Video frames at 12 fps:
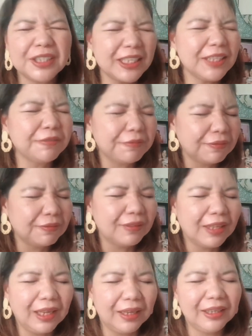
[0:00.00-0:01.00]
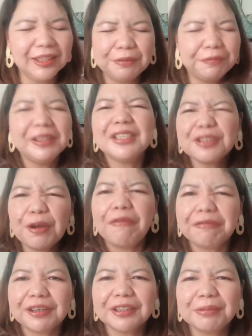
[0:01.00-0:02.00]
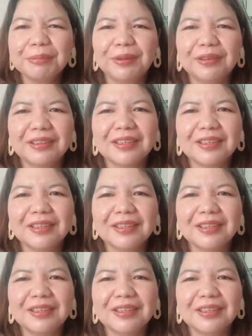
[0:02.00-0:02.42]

it feels comfortable.